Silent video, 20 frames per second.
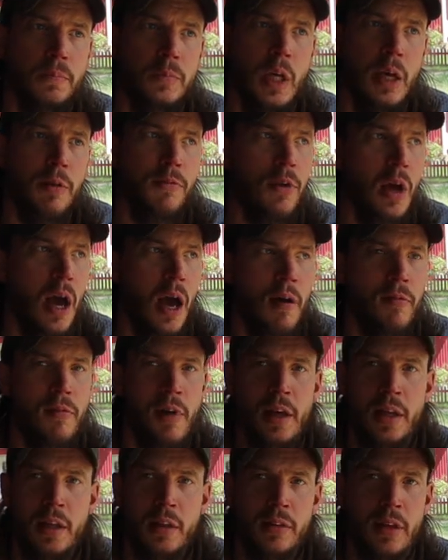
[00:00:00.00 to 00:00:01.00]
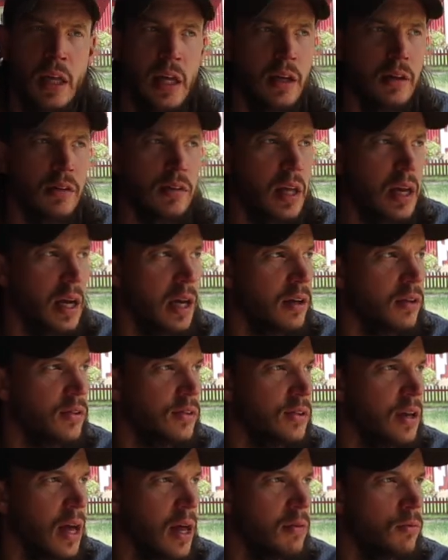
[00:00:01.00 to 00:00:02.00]
If you have any things that I
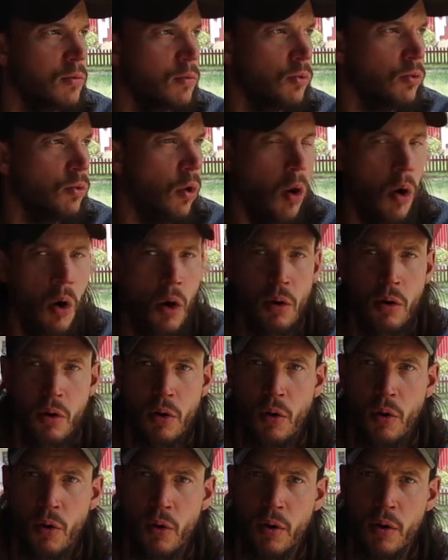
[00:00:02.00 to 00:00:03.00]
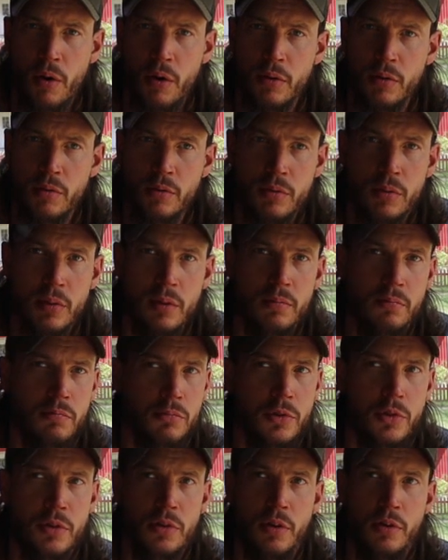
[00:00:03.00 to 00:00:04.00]
said wrong, or
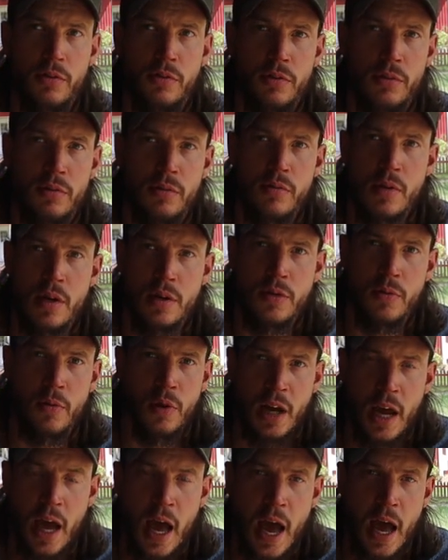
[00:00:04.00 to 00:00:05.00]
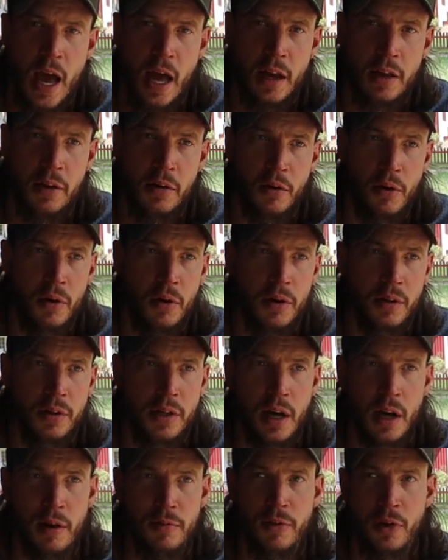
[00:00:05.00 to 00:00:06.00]
just that you want to add, or
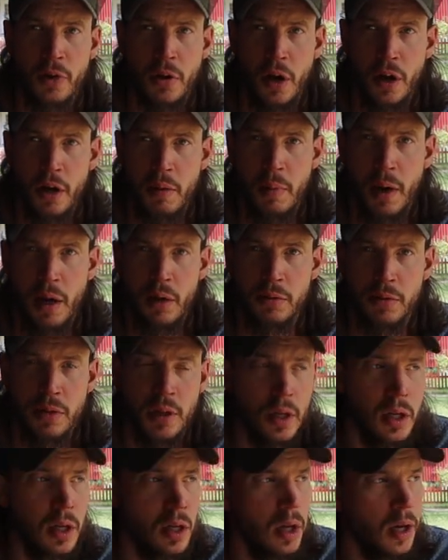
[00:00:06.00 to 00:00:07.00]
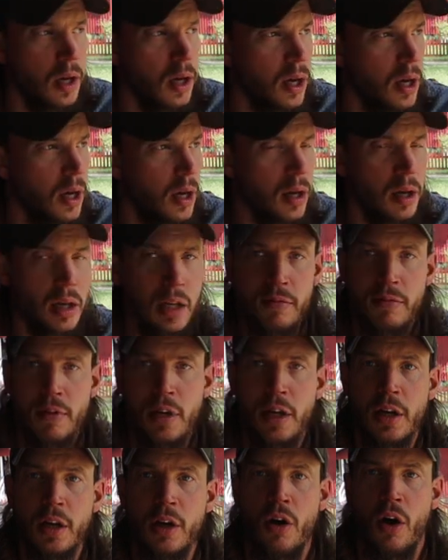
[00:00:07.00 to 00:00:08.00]
that I forgot about, leave it
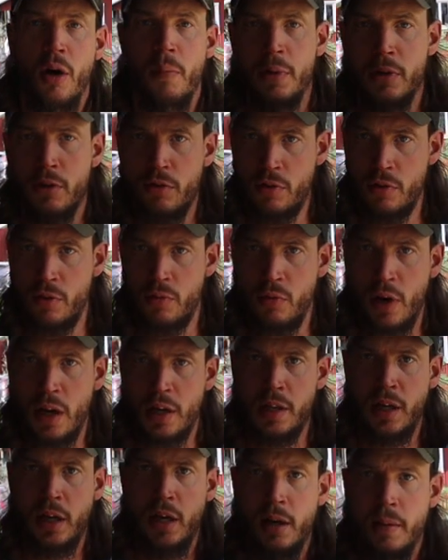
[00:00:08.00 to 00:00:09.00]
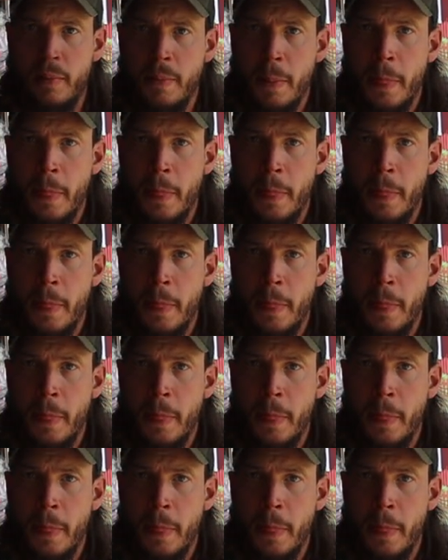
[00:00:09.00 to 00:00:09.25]
in the comments right here.